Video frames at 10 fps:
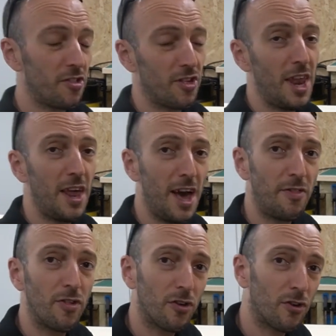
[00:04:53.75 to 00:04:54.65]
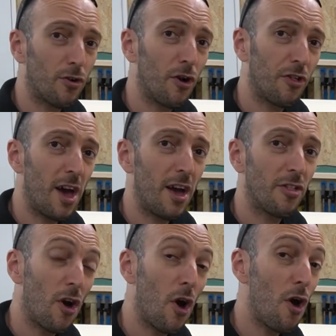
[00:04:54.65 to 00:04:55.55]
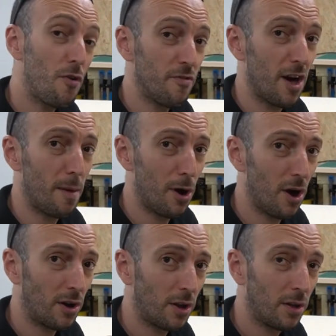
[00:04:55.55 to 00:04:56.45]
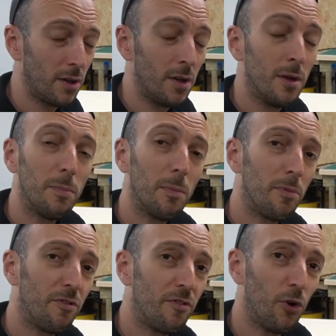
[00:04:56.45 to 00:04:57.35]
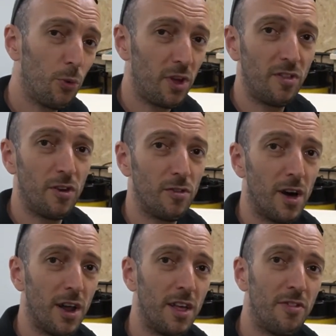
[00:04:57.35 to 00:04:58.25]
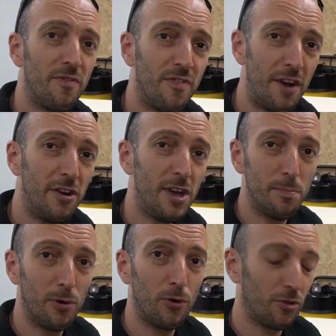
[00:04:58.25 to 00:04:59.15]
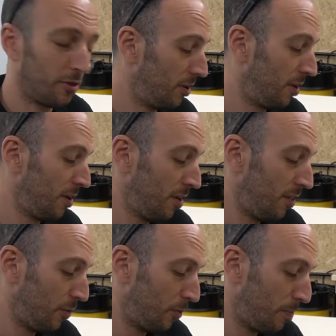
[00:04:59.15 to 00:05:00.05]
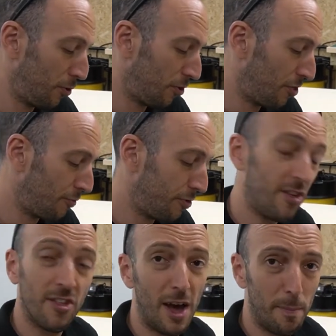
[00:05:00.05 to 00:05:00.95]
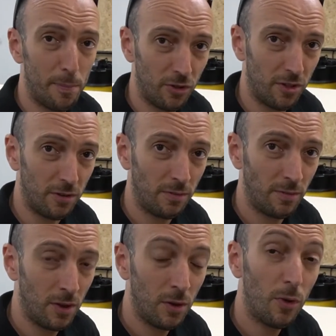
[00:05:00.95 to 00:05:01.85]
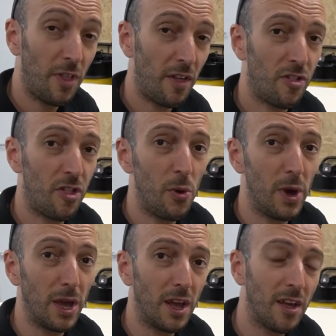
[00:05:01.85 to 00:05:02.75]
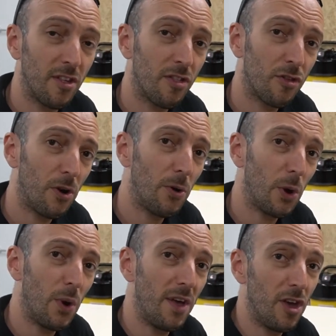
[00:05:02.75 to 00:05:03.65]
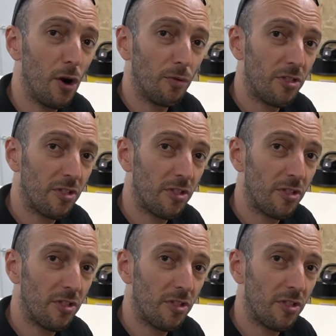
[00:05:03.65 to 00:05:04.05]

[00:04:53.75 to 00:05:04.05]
Z head so the crosshairs are over that mark. But before we do that, it's very important that we push the reset button. What that's doing is it's throwing away the old